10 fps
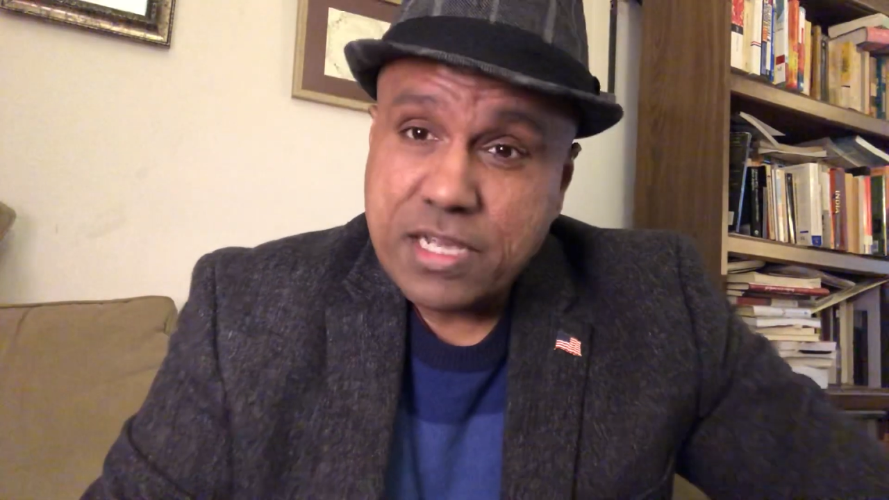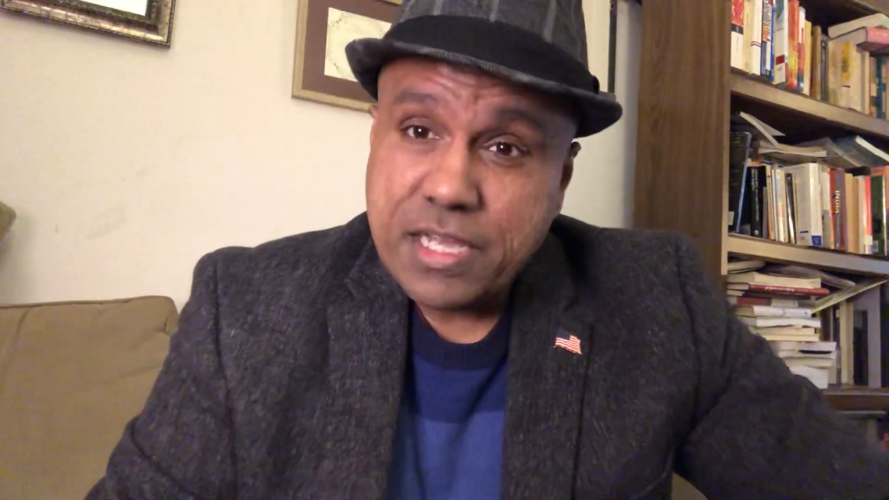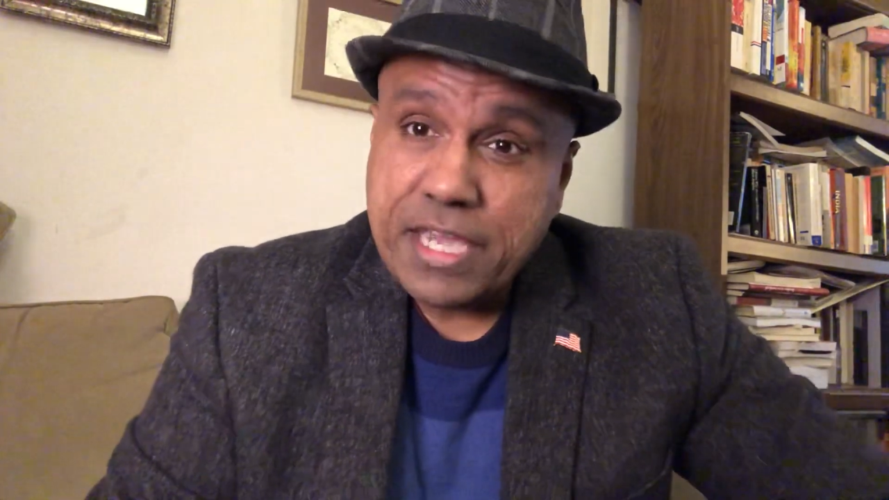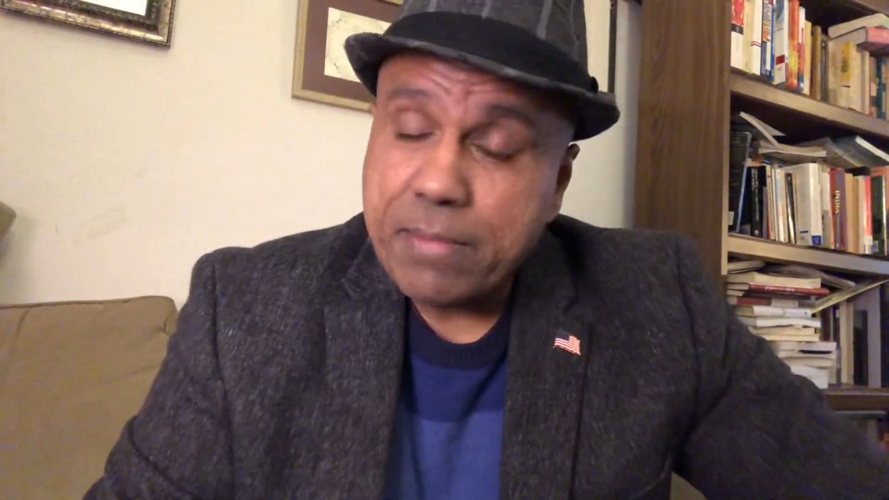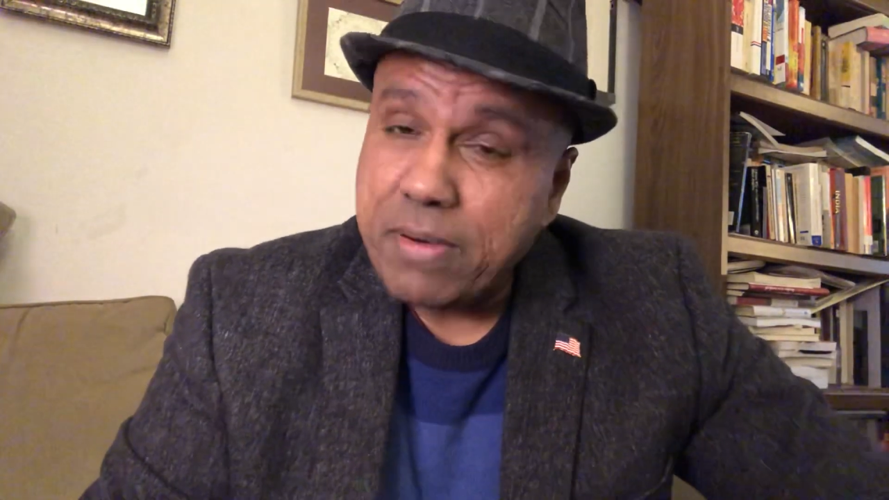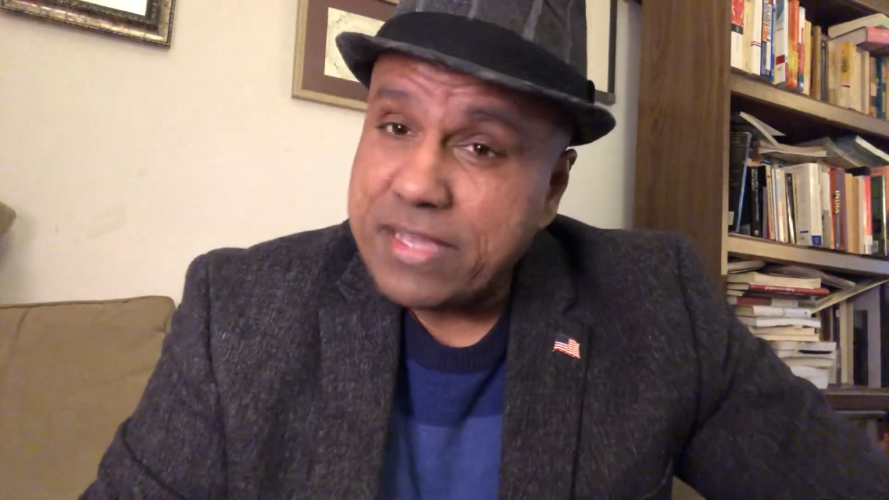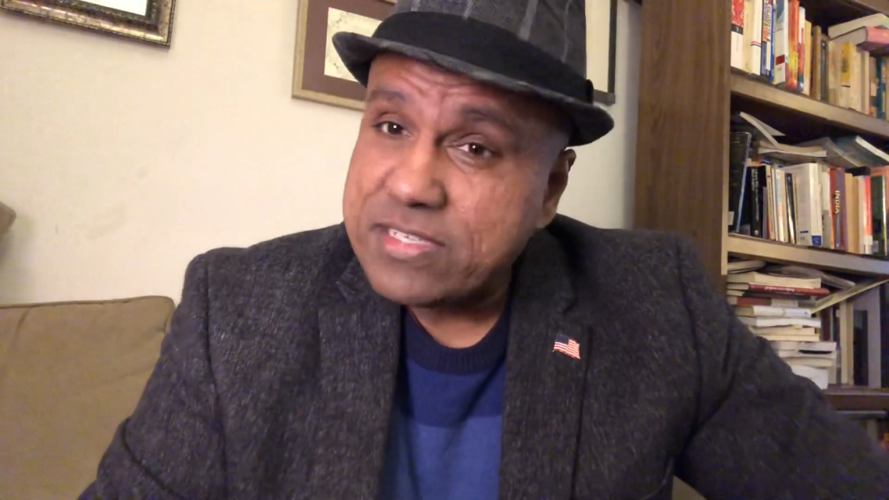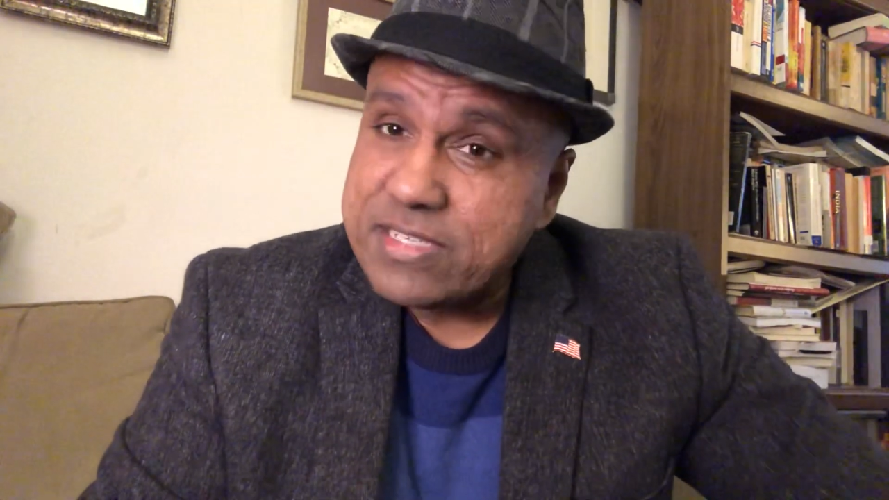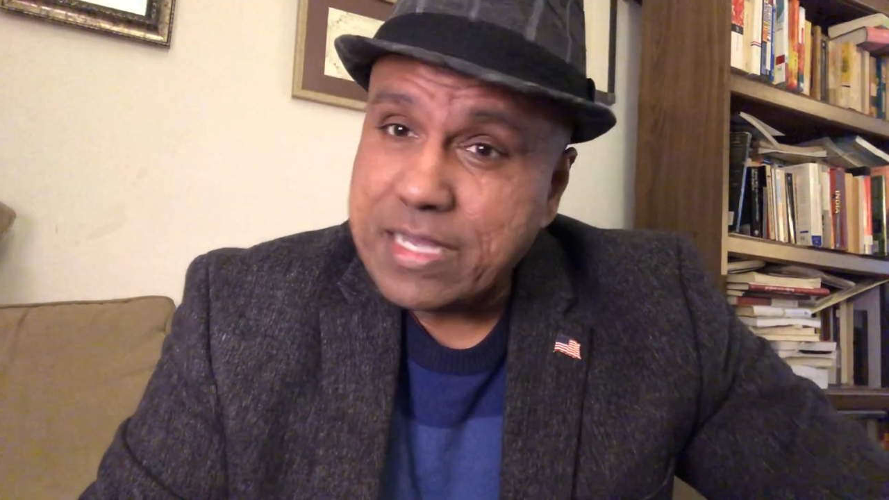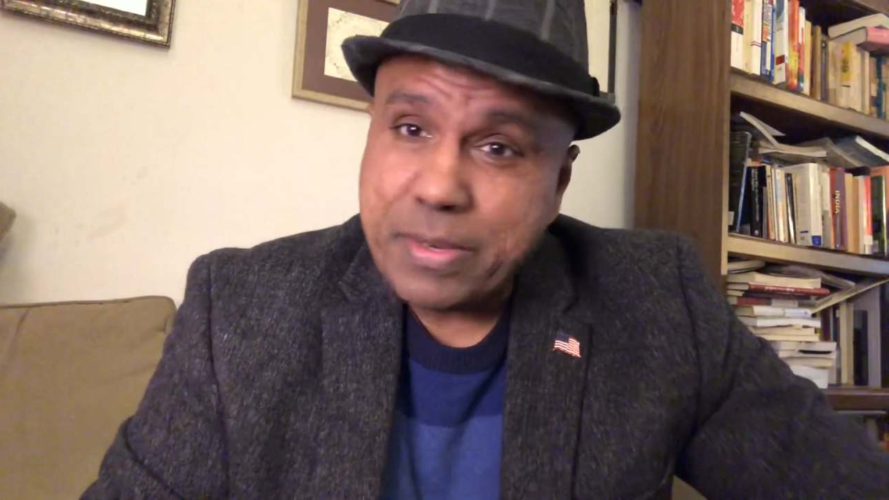he plays
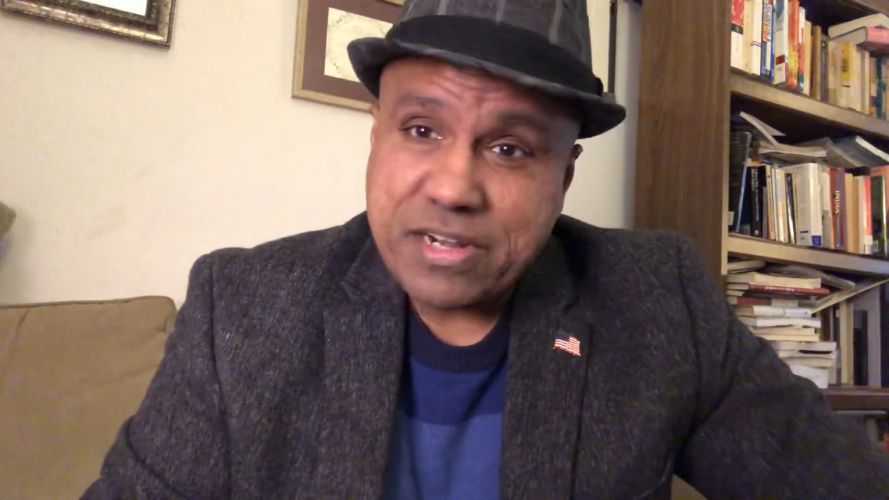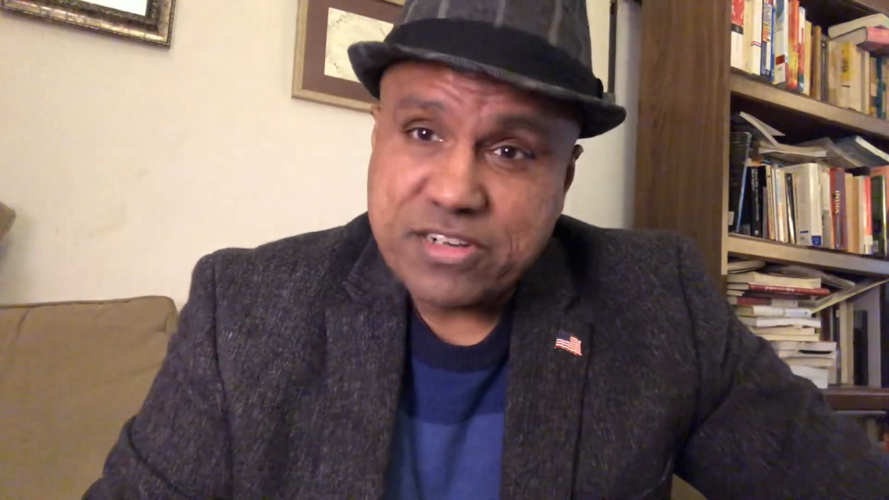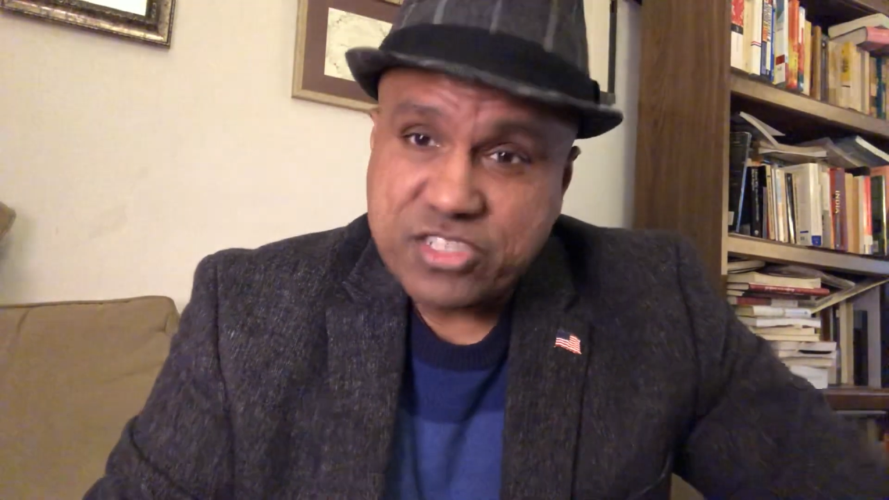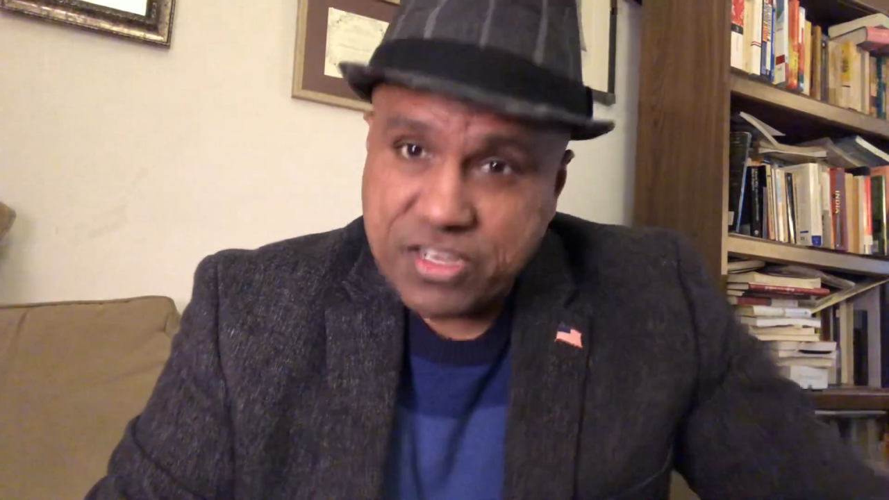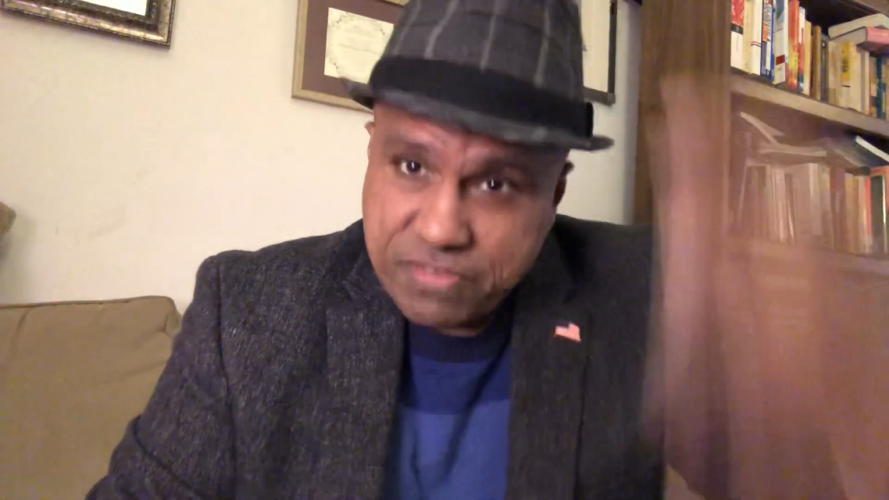as a commander-in-chief?